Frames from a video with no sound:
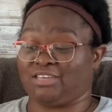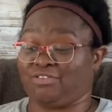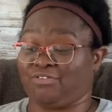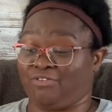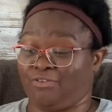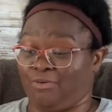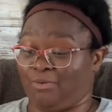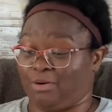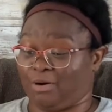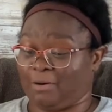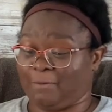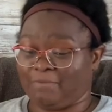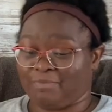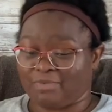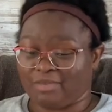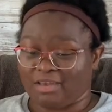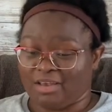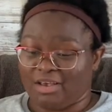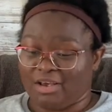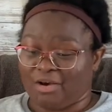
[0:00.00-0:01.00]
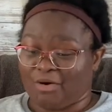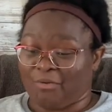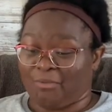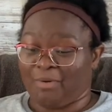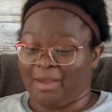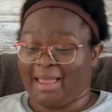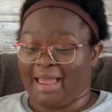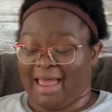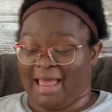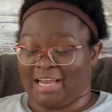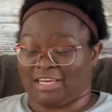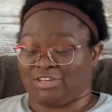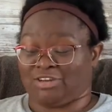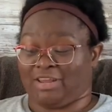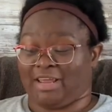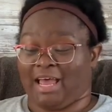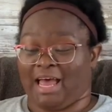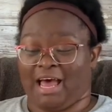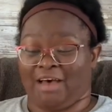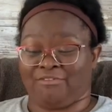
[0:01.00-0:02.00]
4. We actually
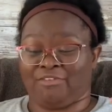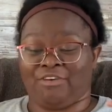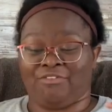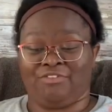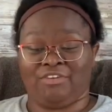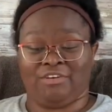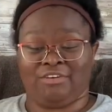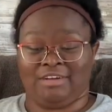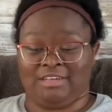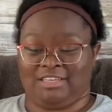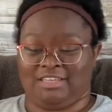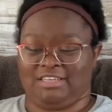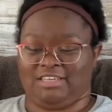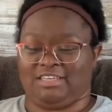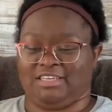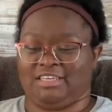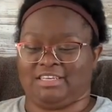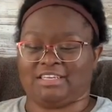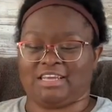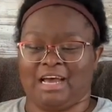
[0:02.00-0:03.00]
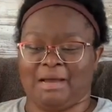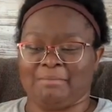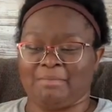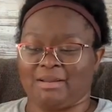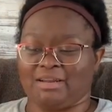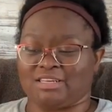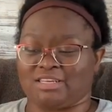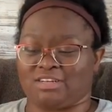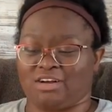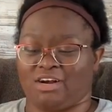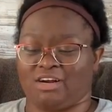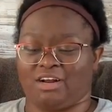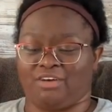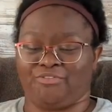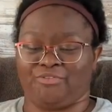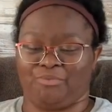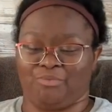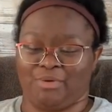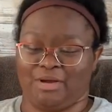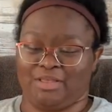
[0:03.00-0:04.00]
have a few instances. I'm going to start off
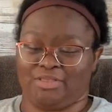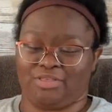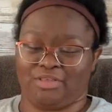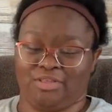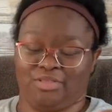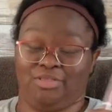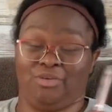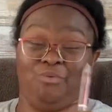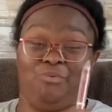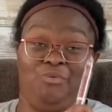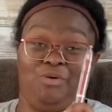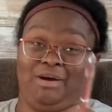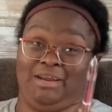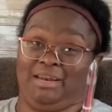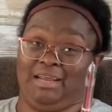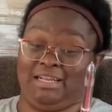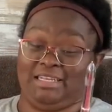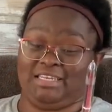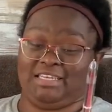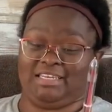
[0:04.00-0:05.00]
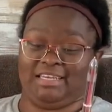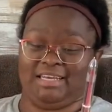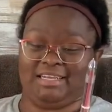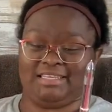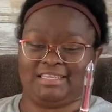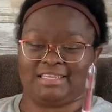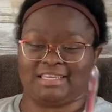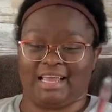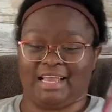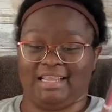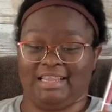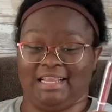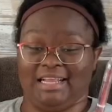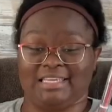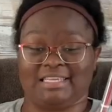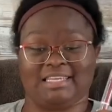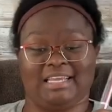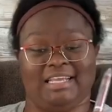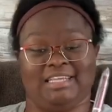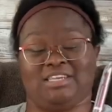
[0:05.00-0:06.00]
with the one instance, and
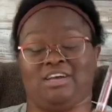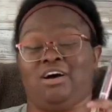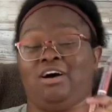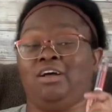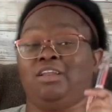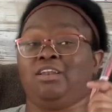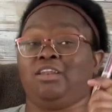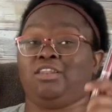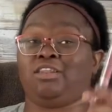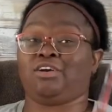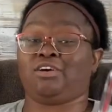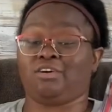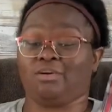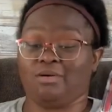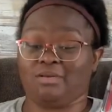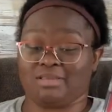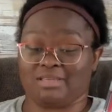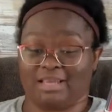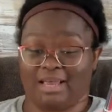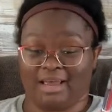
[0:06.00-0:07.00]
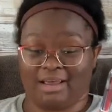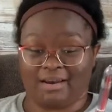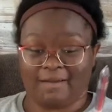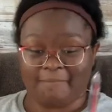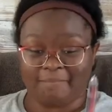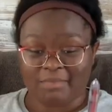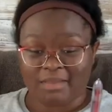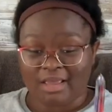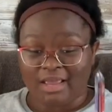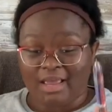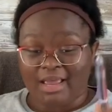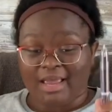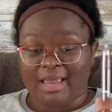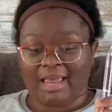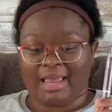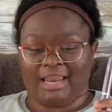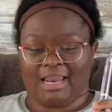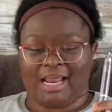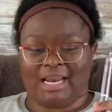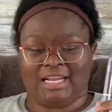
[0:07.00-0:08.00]
this is on the girl side.
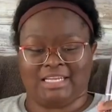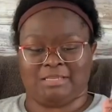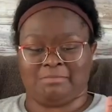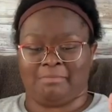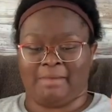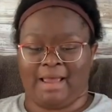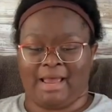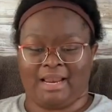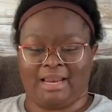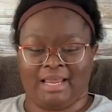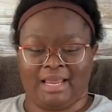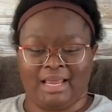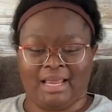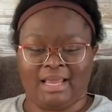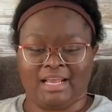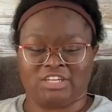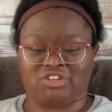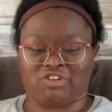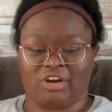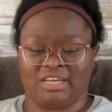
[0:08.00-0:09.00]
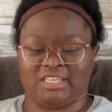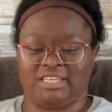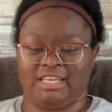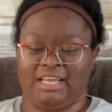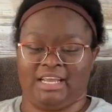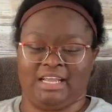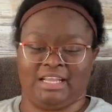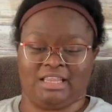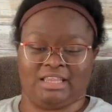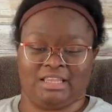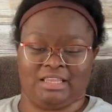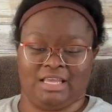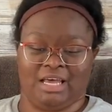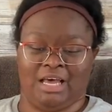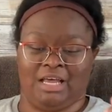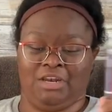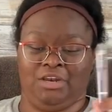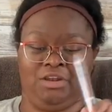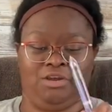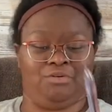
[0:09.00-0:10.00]
And that is Manny tries to get a
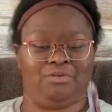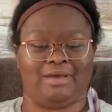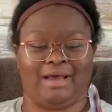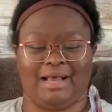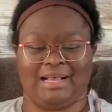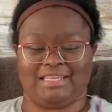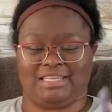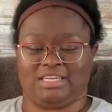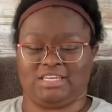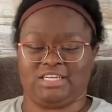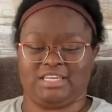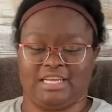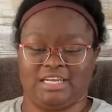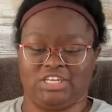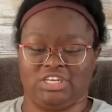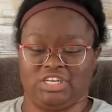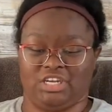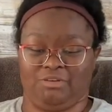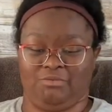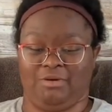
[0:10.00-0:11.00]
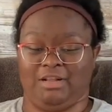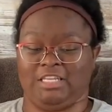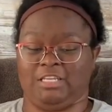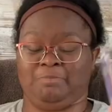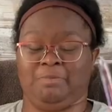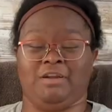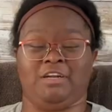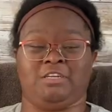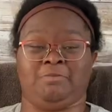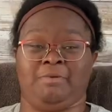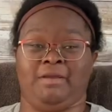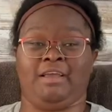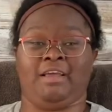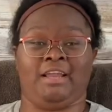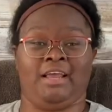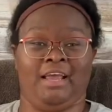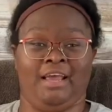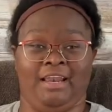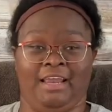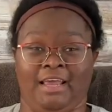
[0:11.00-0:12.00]
new guy's attention when Spinner's being an
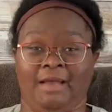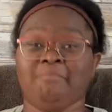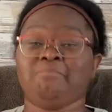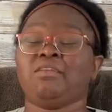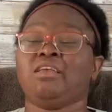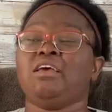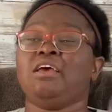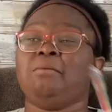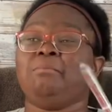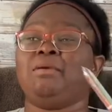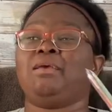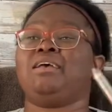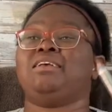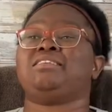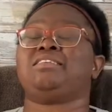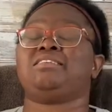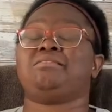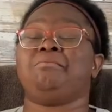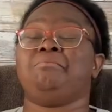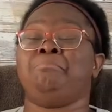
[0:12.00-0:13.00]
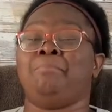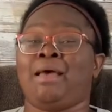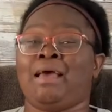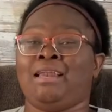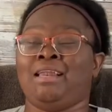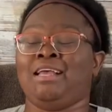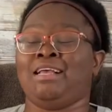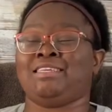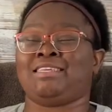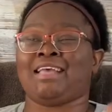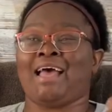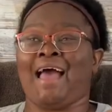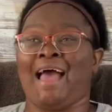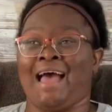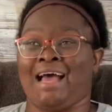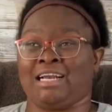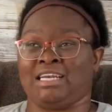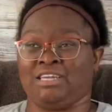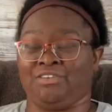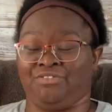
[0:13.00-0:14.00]
idiot. Because Manny is
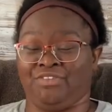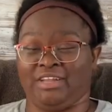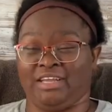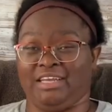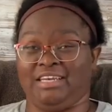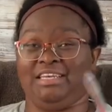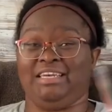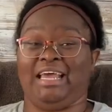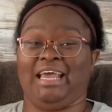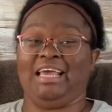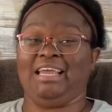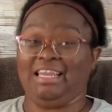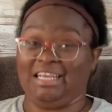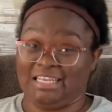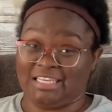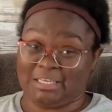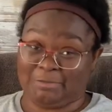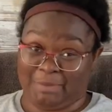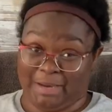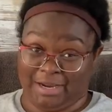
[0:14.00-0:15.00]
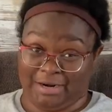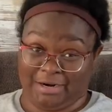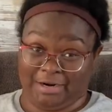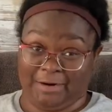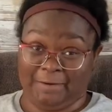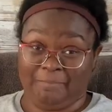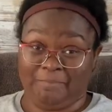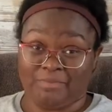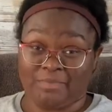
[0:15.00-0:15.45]
actively dating Spinner,